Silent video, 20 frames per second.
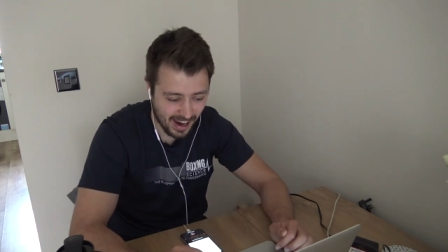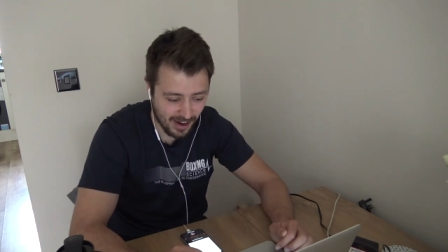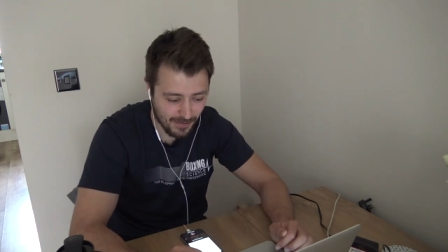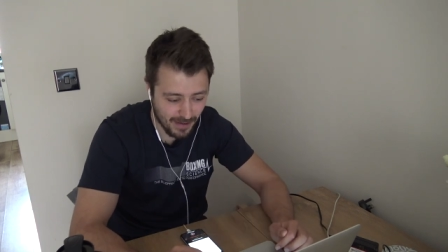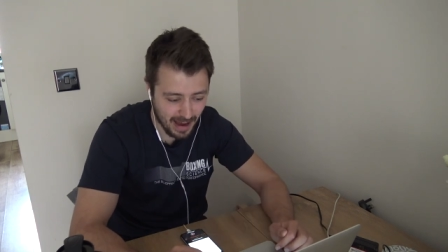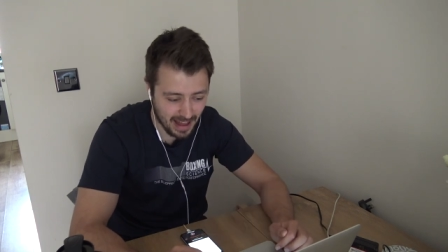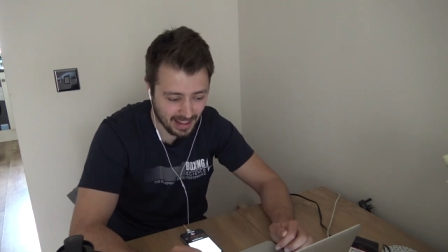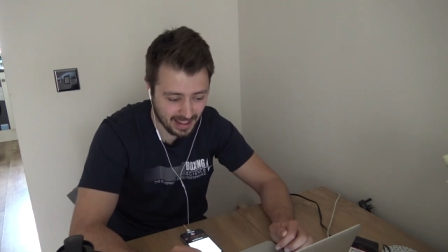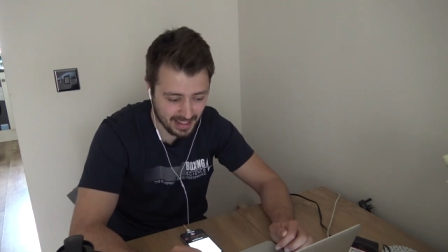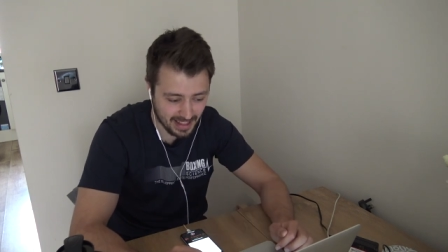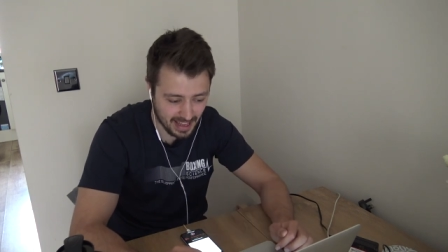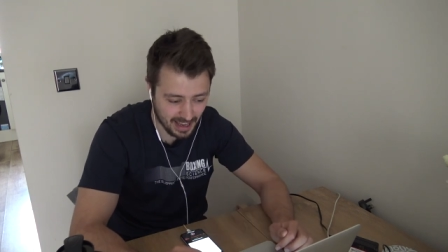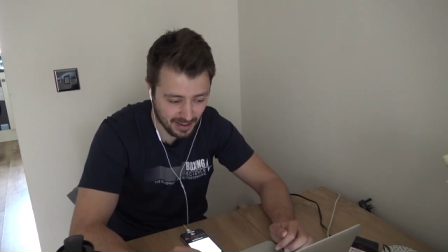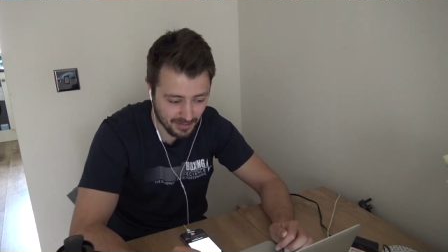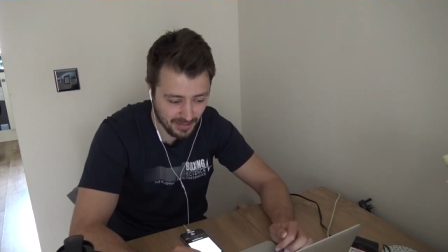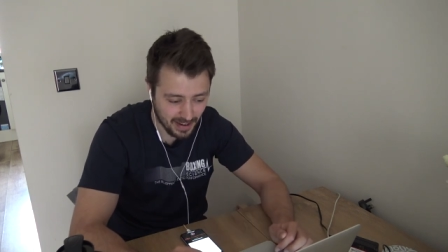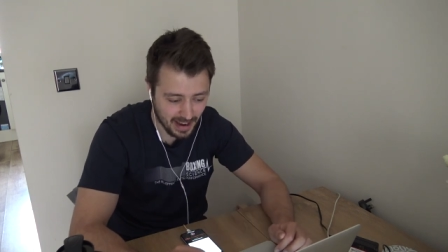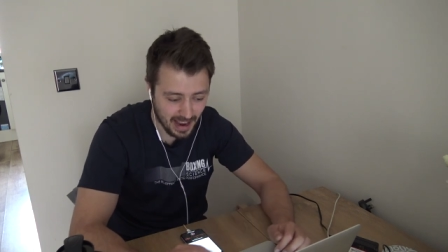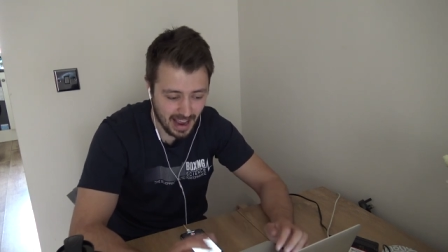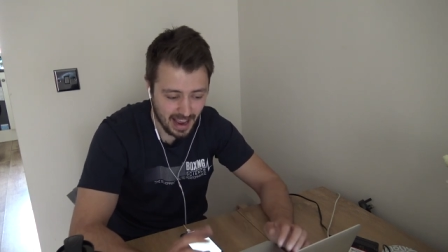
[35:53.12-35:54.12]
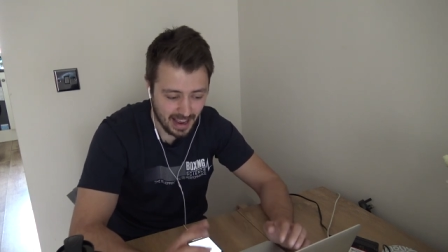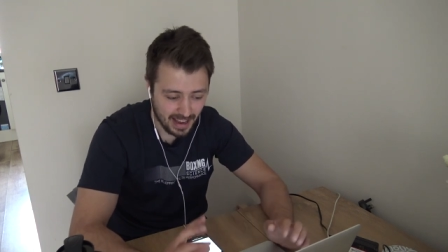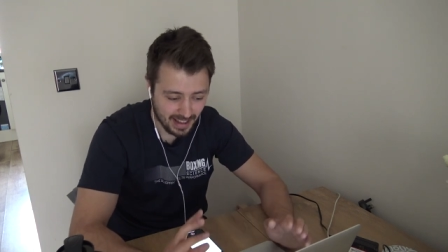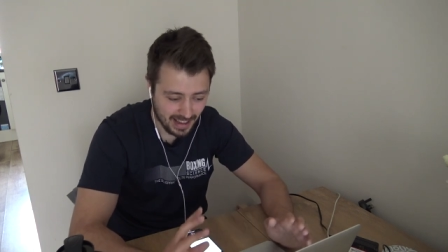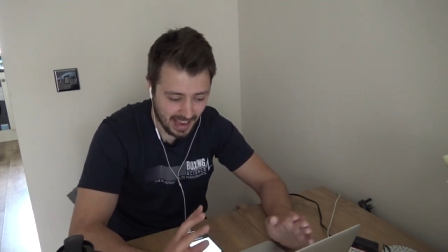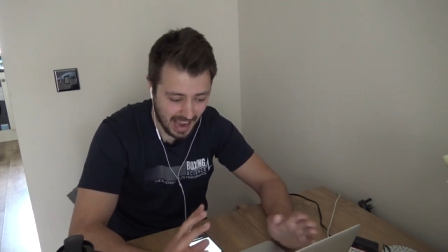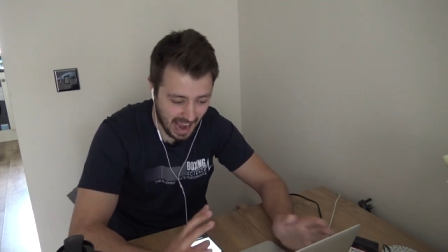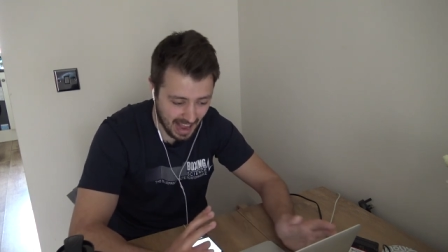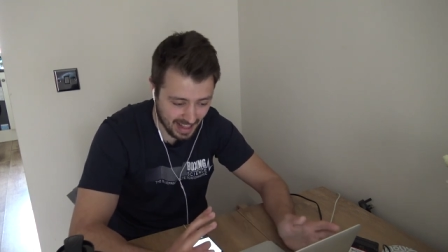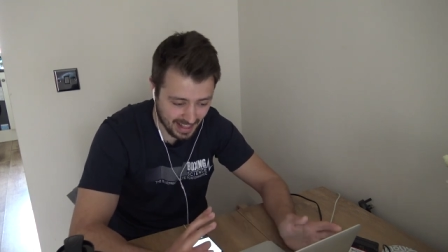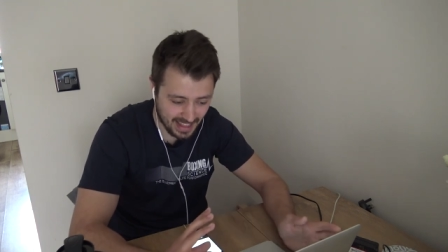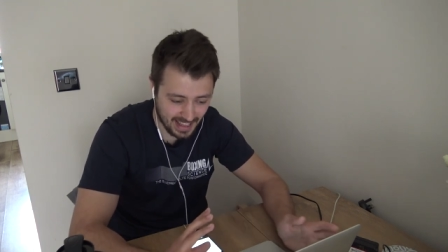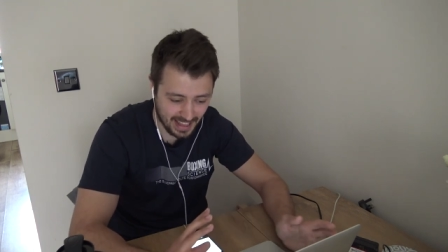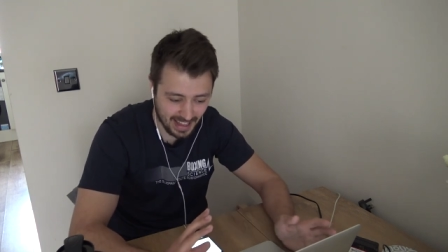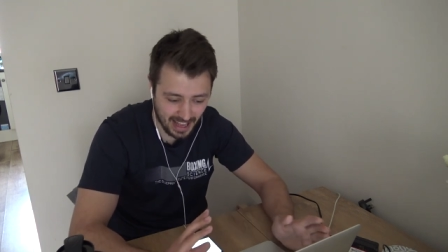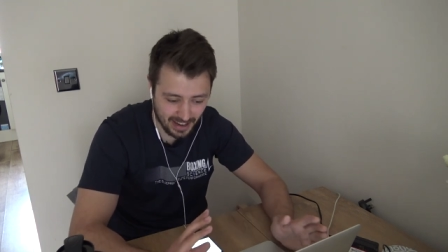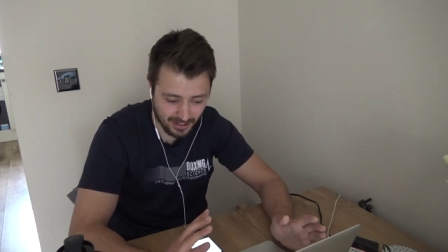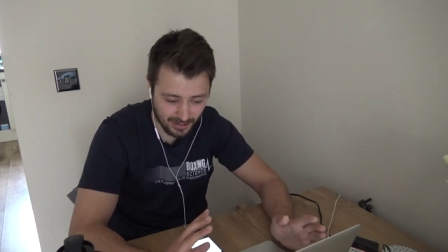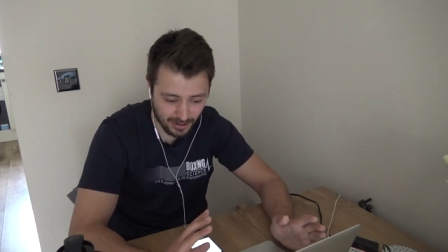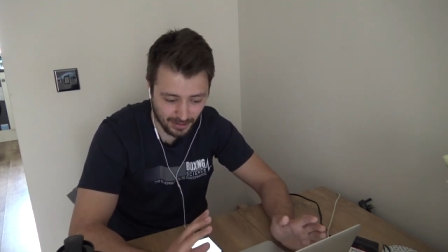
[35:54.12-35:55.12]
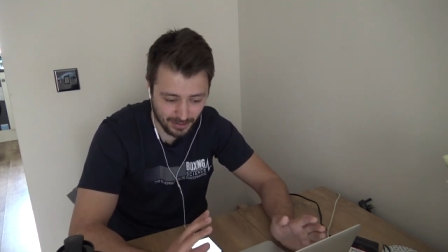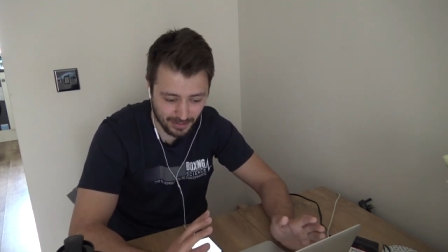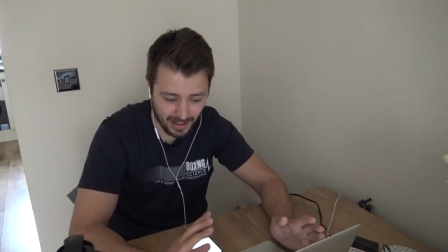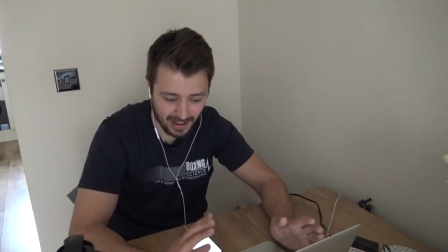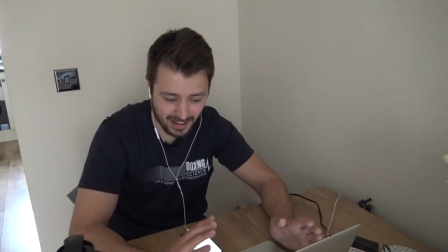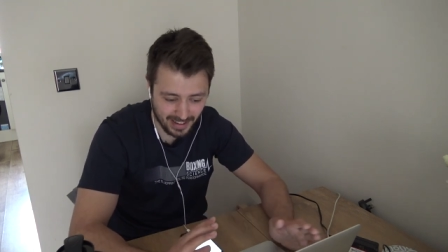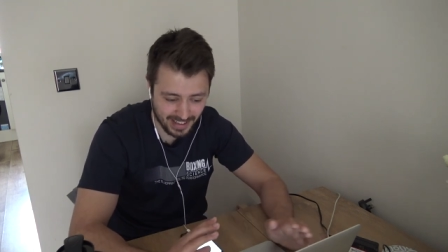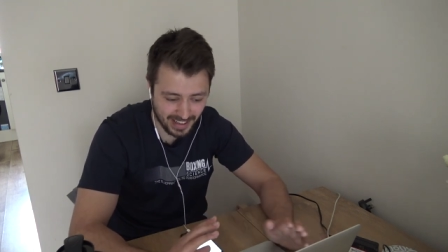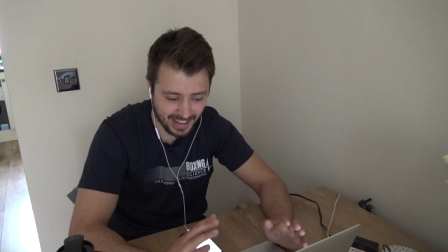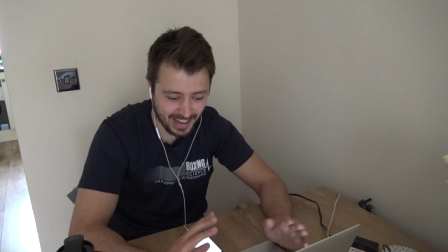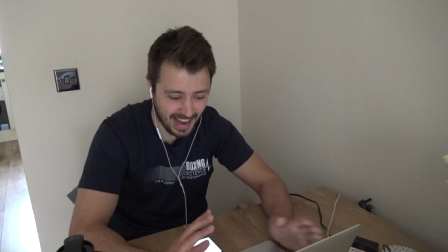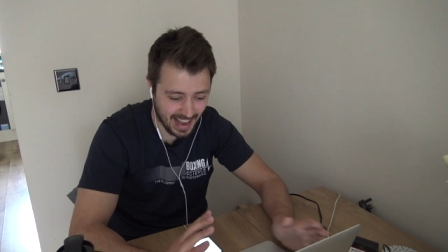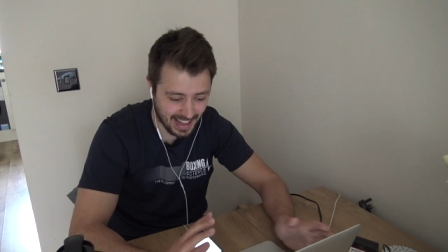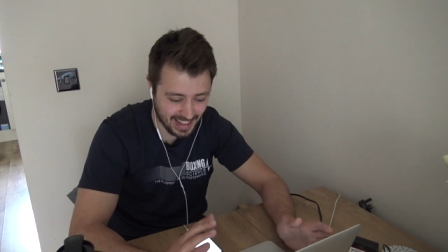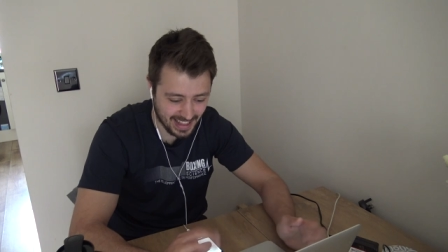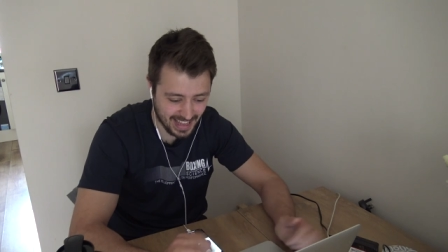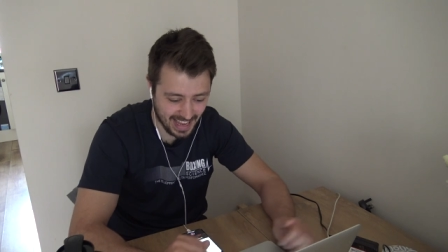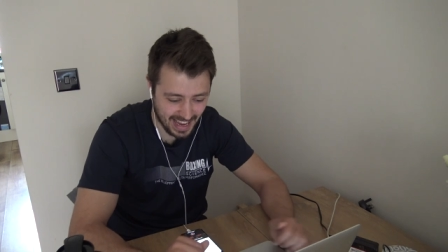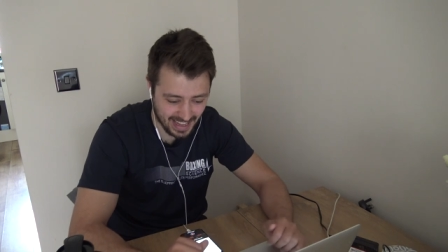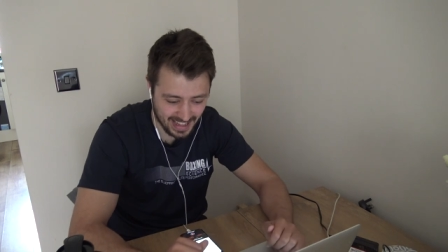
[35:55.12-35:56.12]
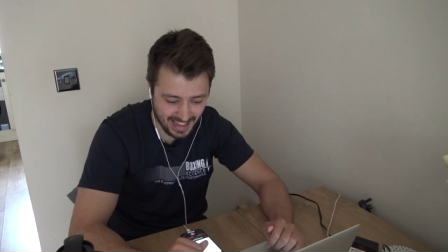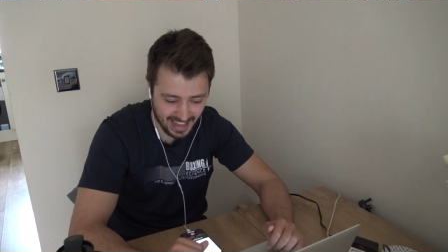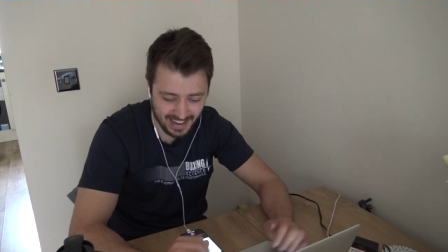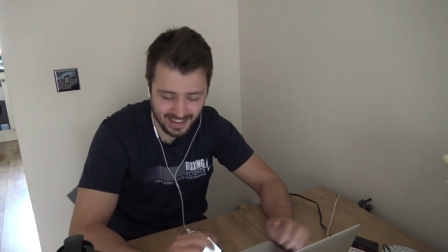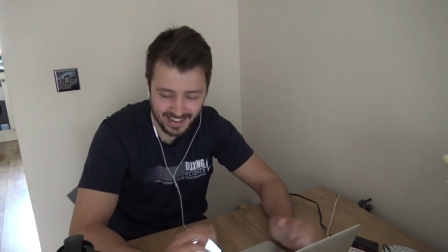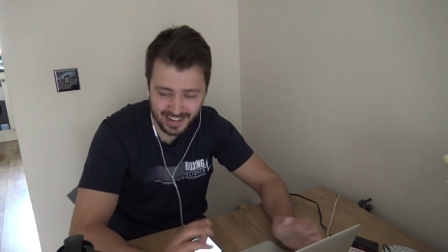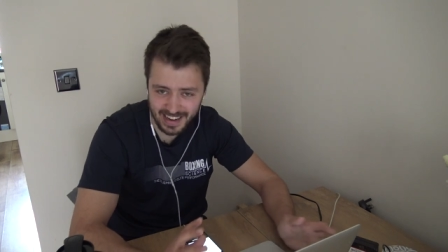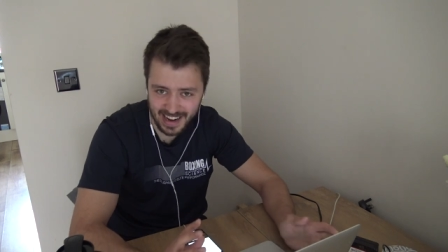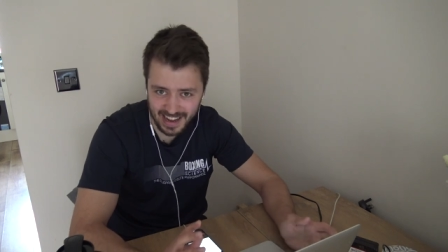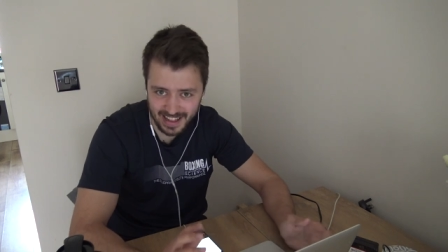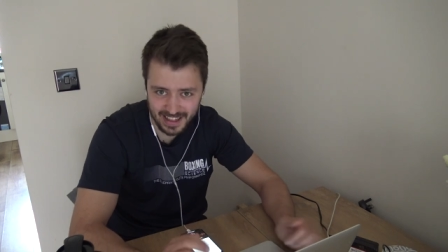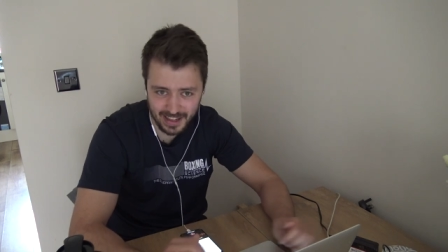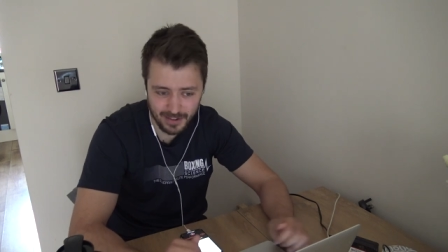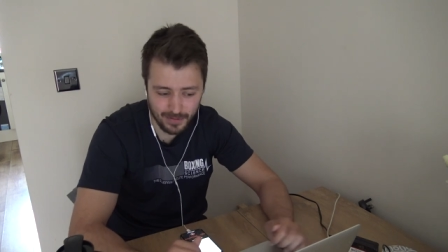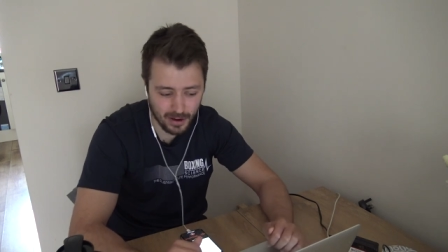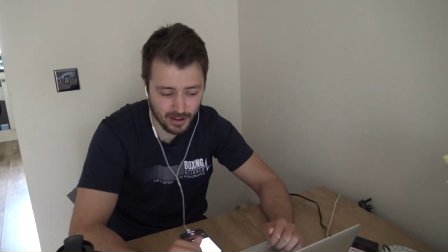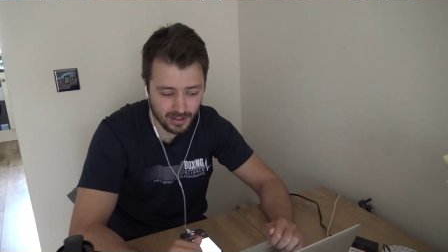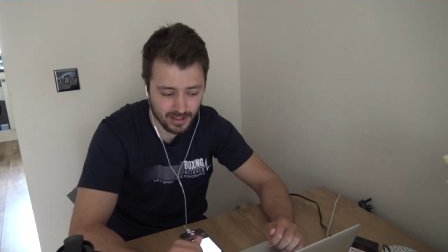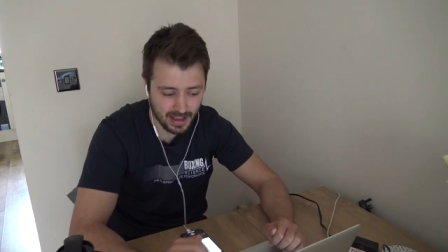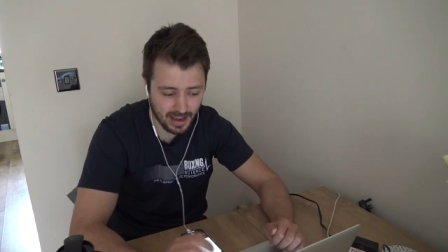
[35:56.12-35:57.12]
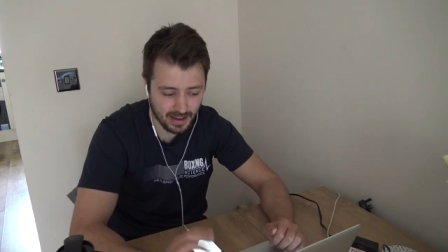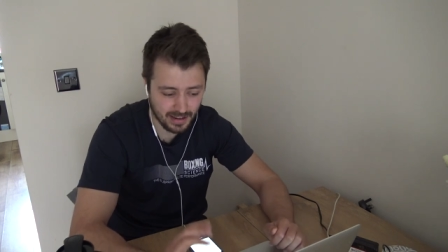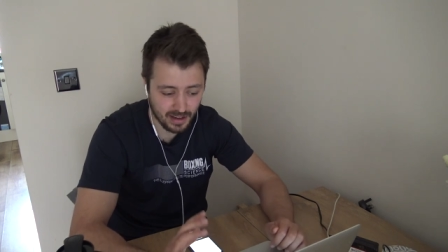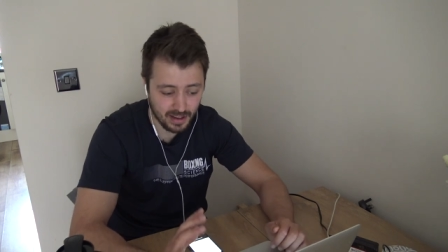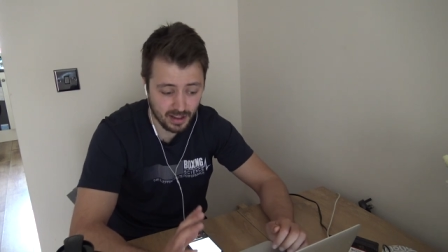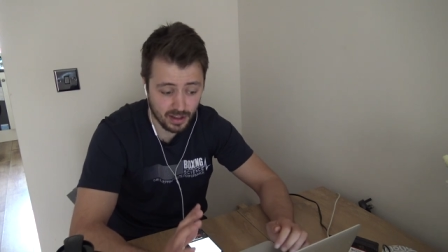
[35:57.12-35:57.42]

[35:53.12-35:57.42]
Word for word: uh, relative, anti-lateral flexion, anti-extension, anti-rotation.